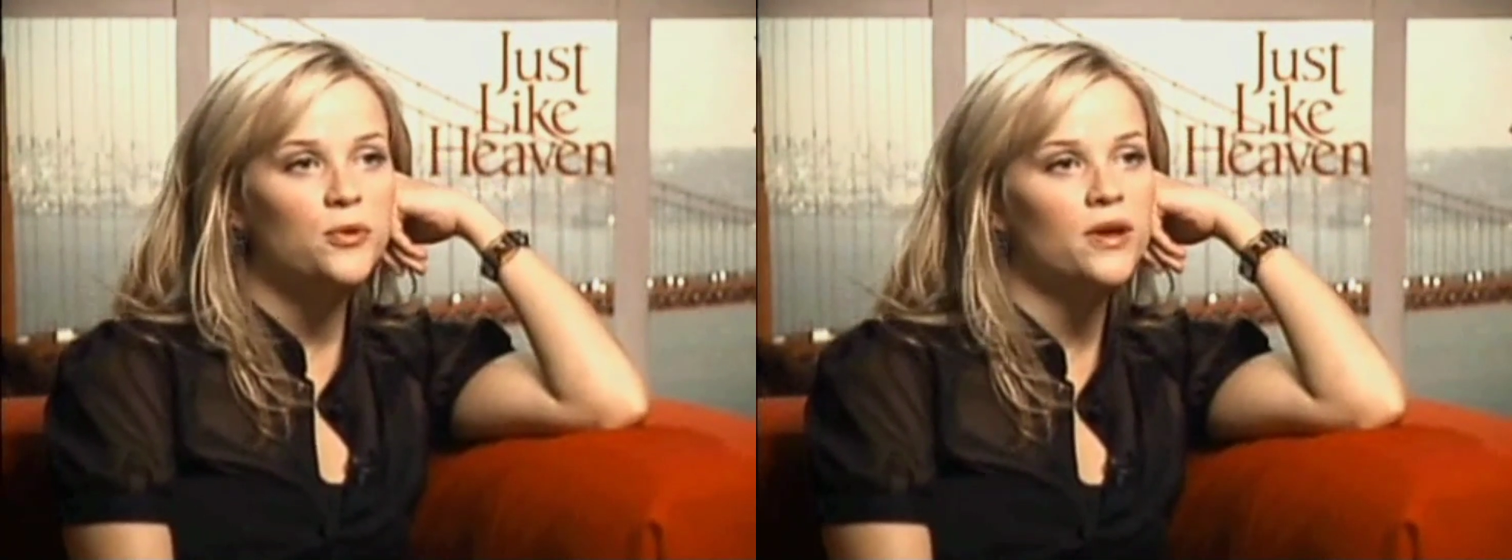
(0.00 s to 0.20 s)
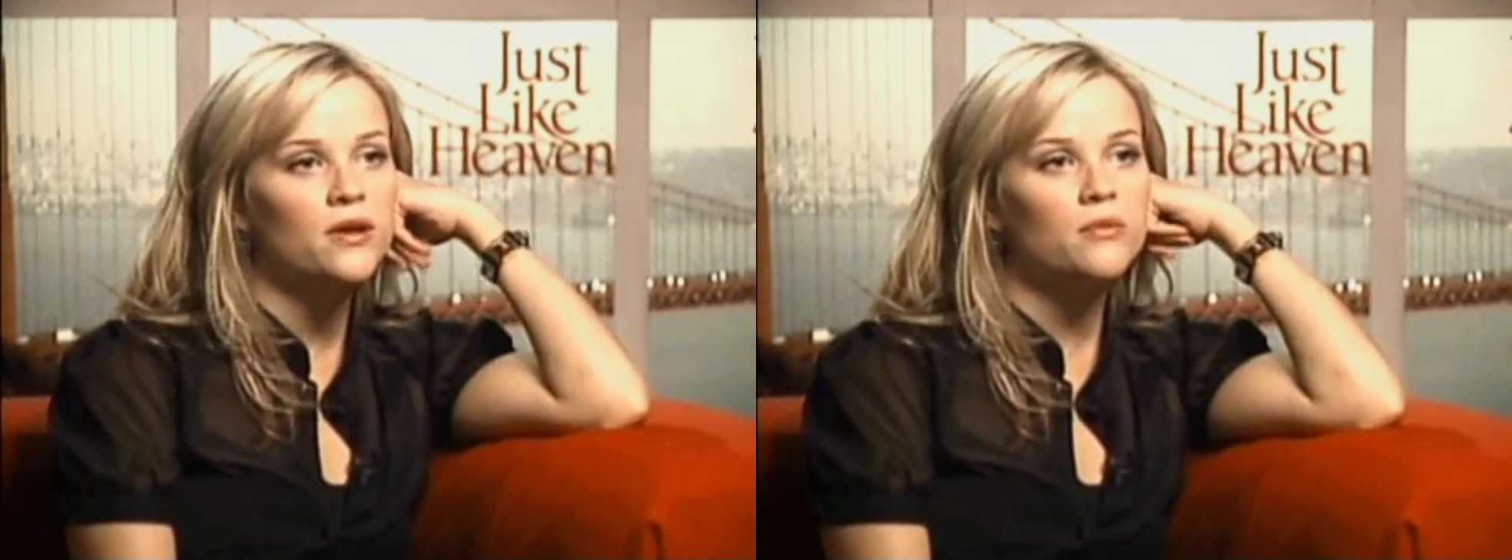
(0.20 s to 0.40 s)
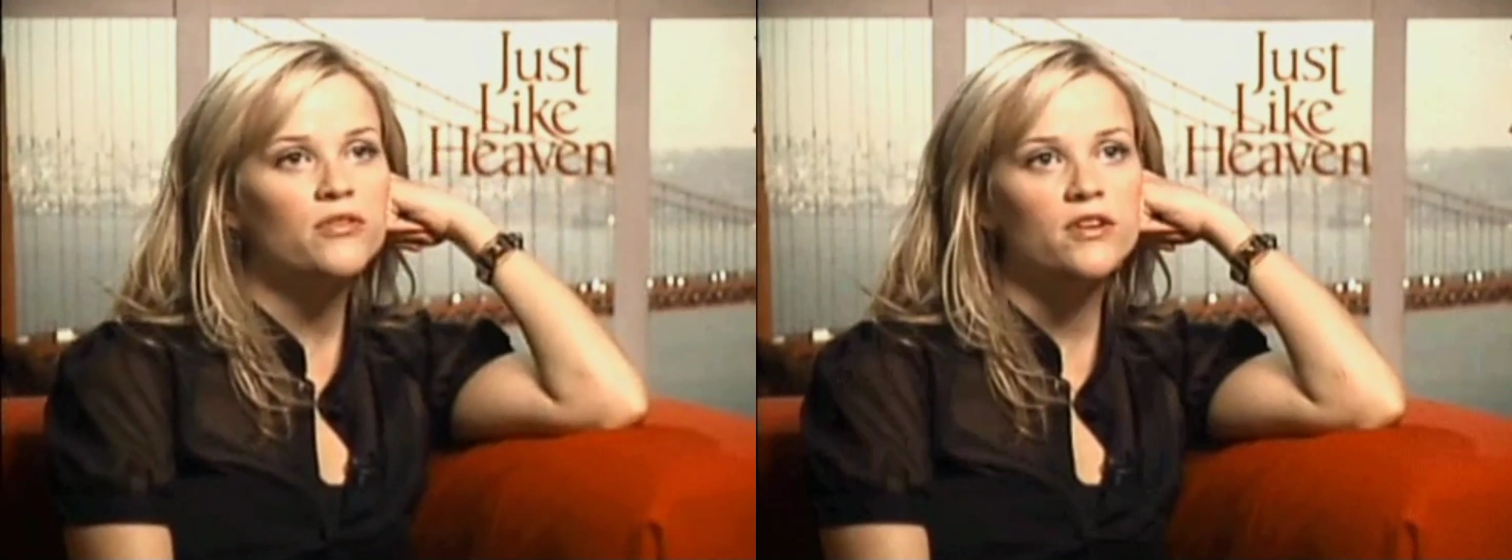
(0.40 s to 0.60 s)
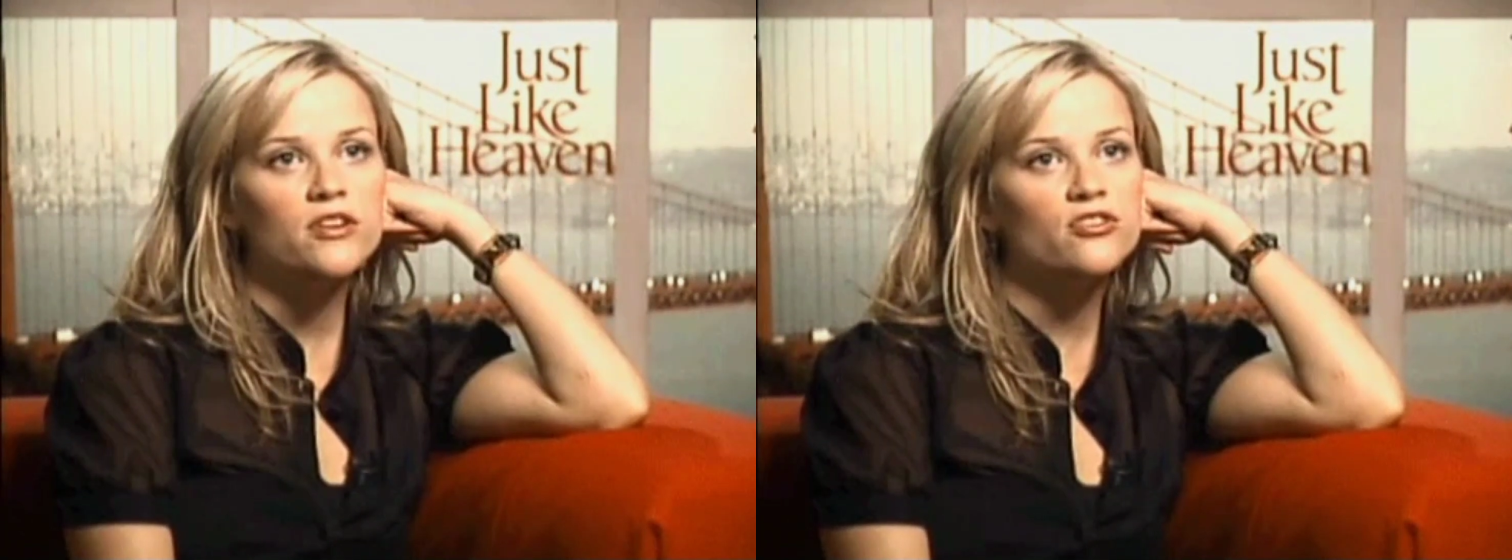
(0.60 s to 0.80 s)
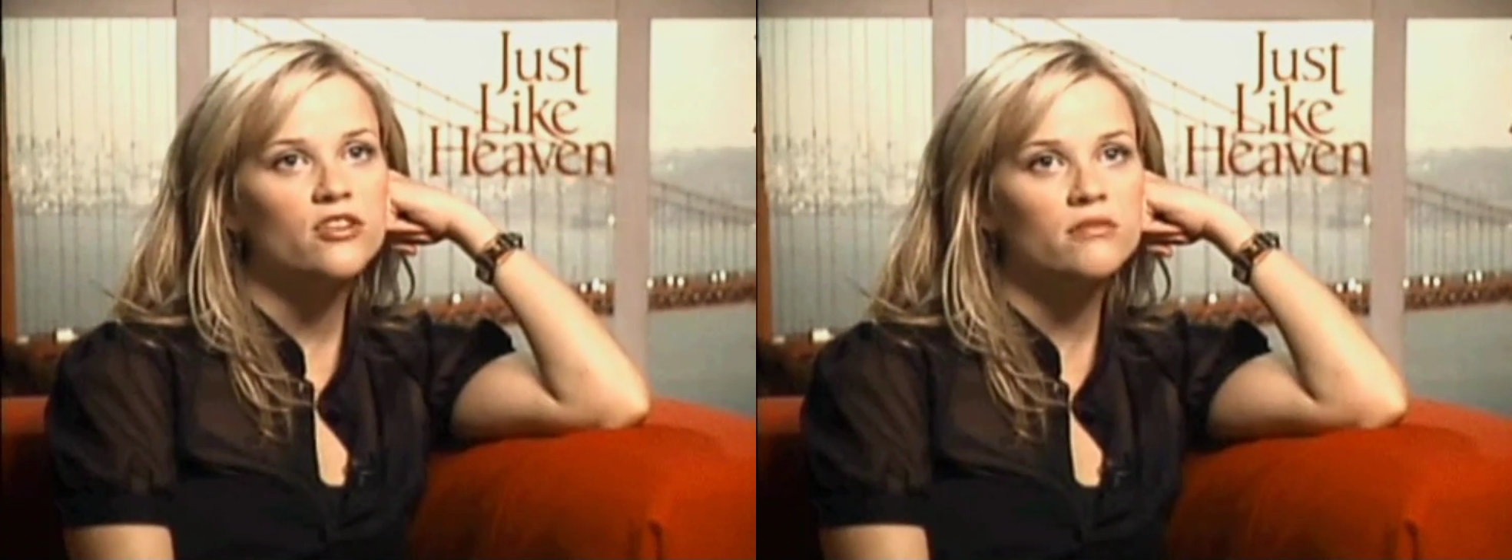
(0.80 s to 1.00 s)
but we
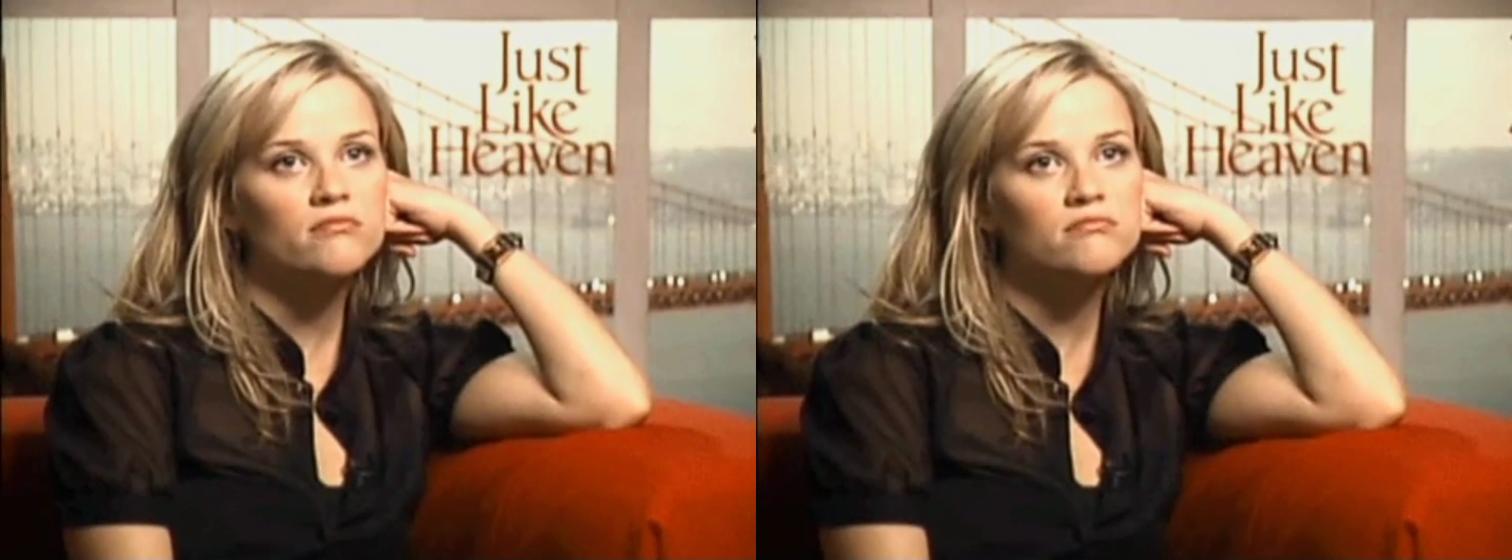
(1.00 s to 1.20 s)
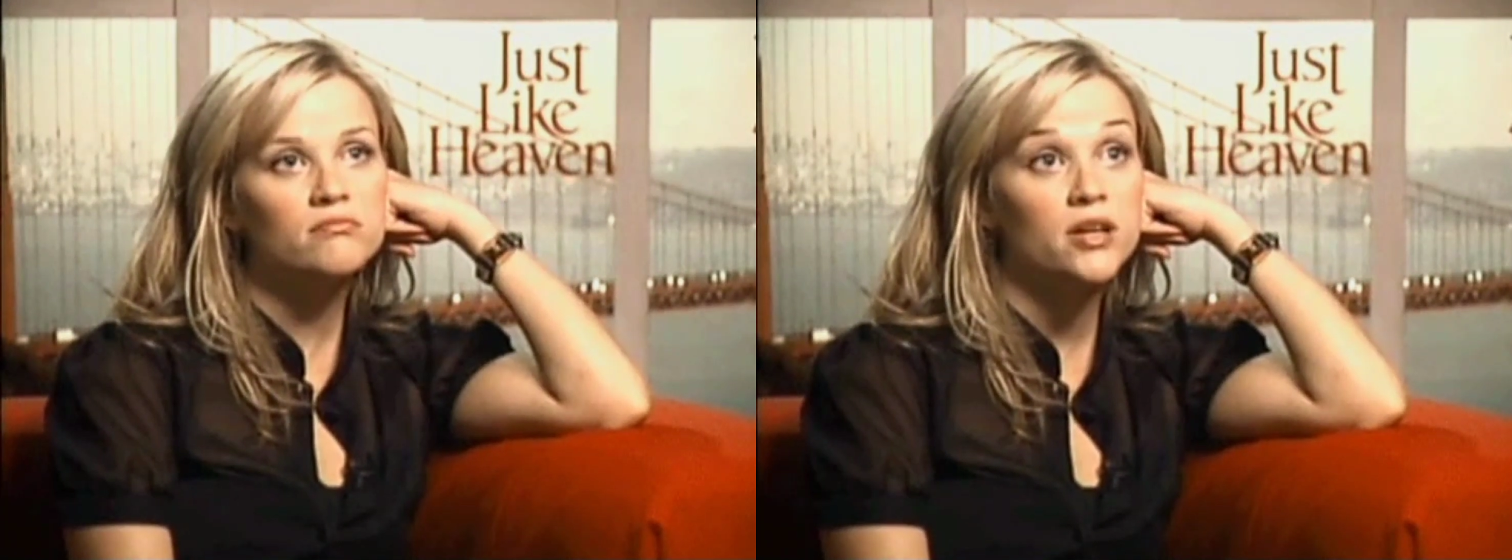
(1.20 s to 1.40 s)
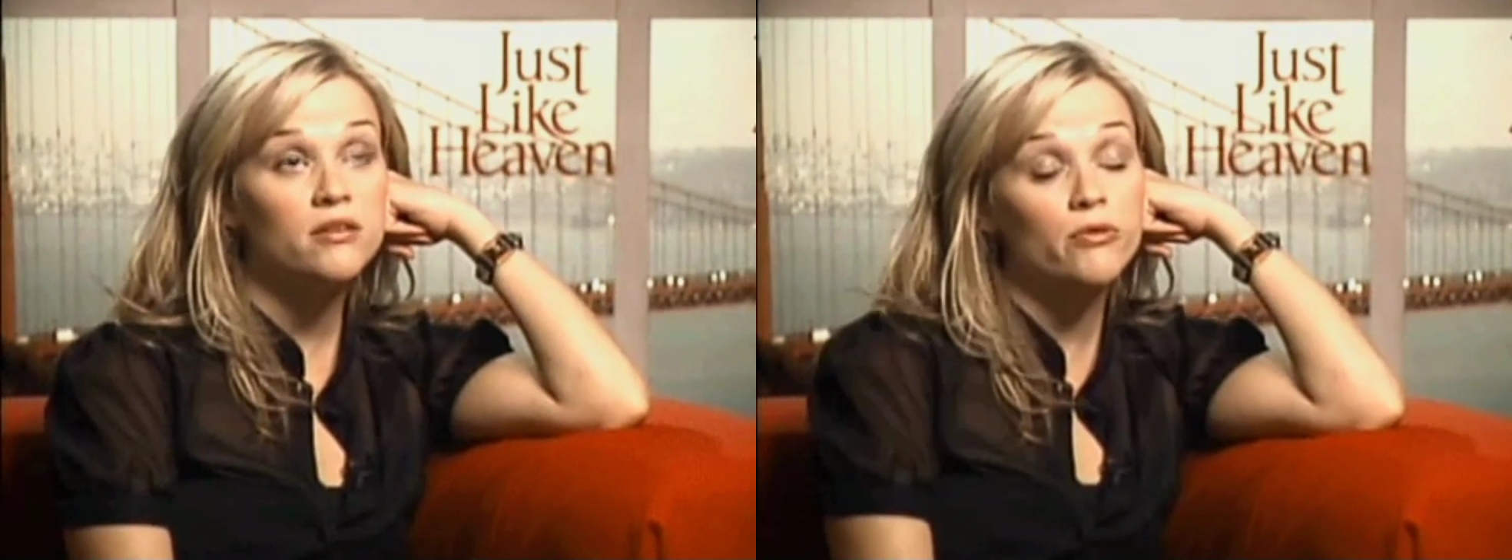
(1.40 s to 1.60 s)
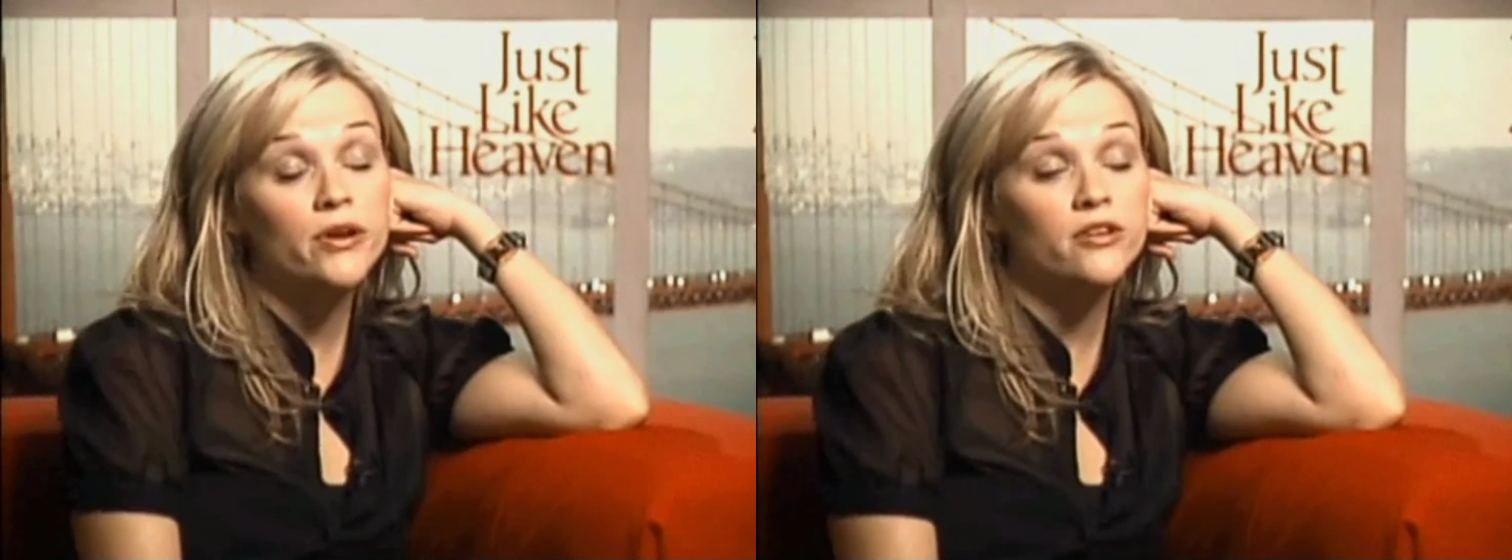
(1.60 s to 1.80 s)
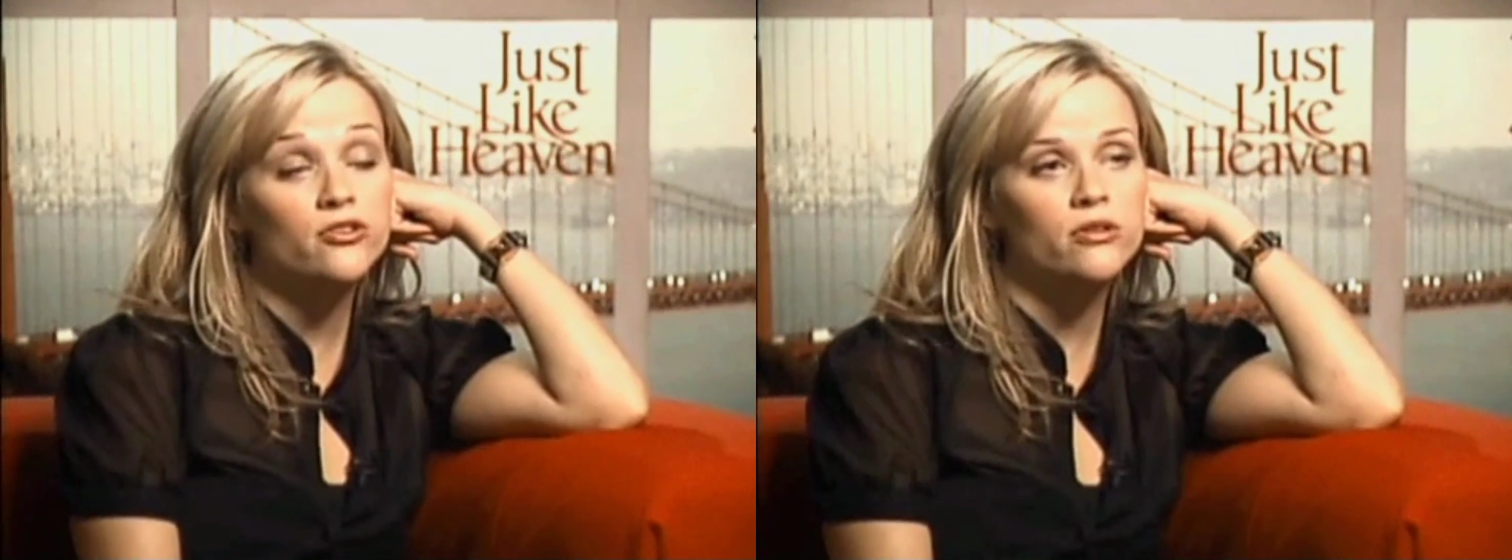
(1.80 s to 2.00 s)
finished it like 3
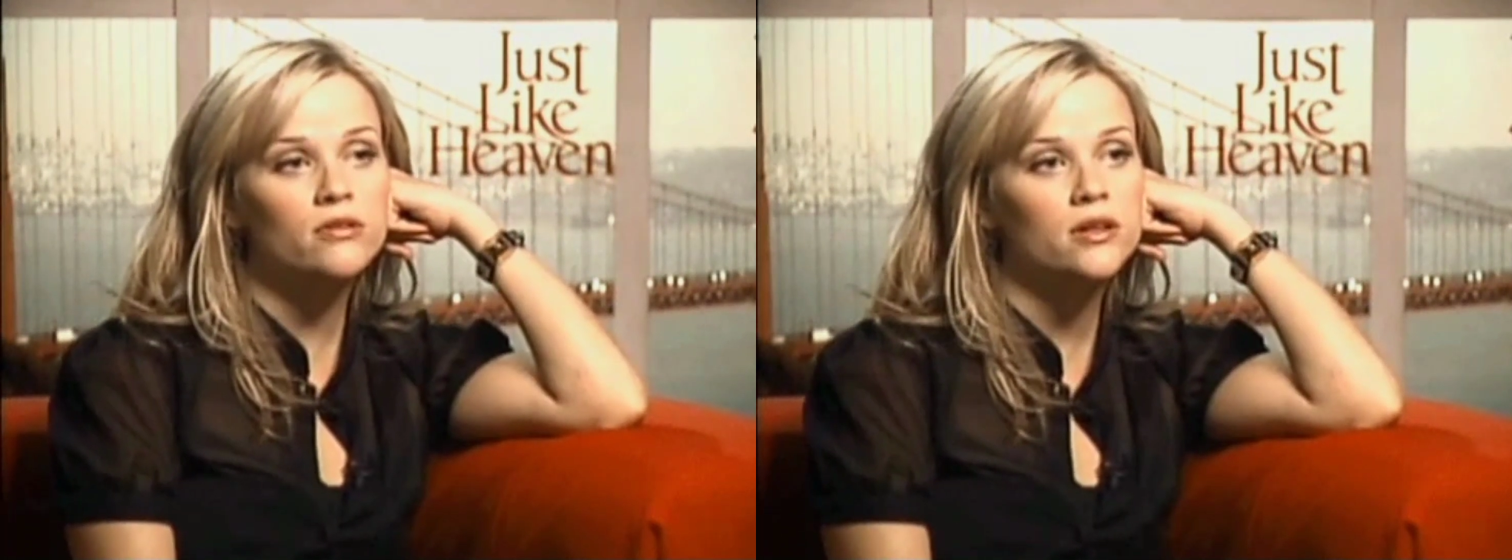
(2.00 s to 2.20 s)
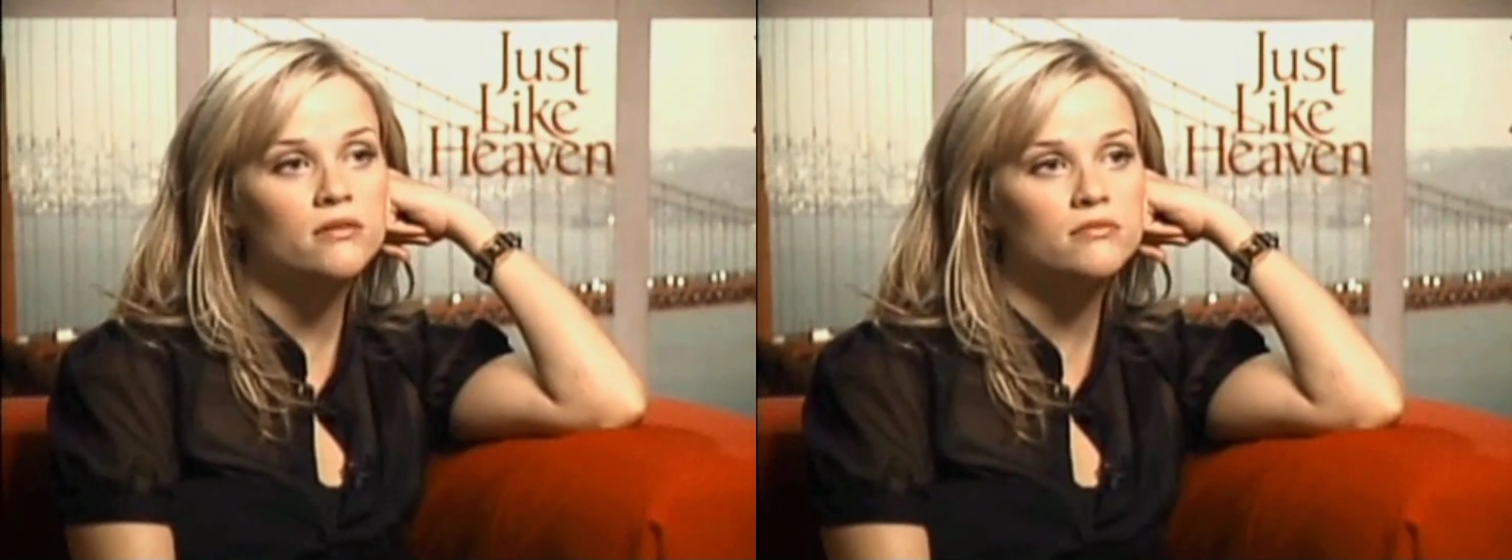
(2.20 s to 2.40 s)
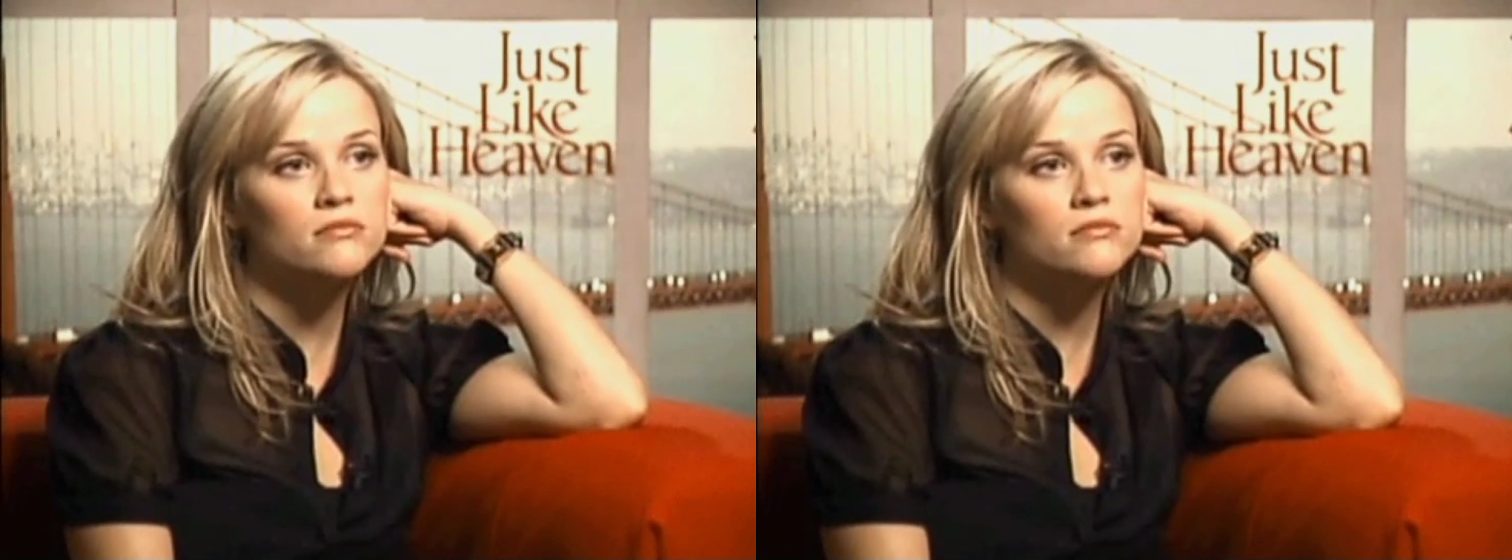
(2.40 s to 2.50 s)
days early,